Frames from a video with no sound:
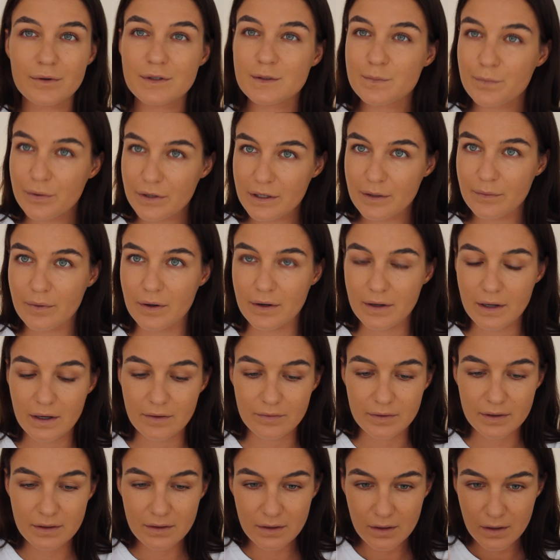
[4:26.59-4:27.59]
It's pretty well
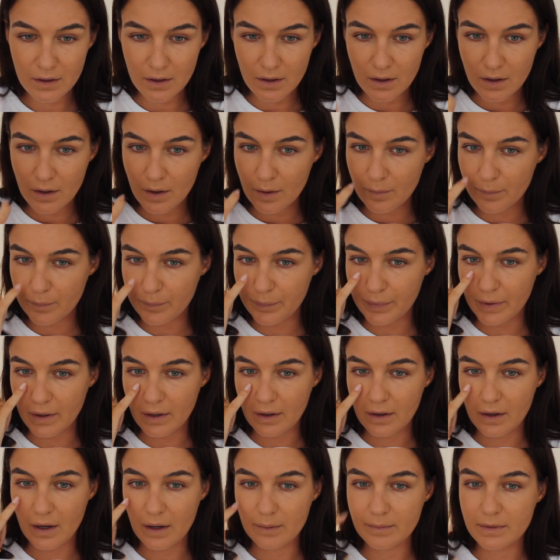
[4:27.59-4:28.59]
covered,
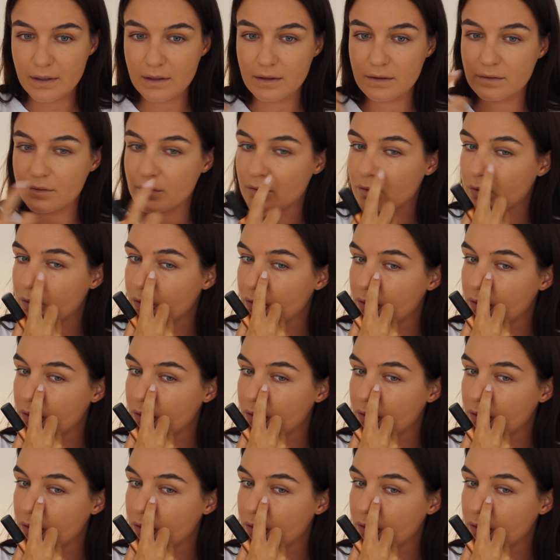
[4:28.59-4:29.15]
but I mean,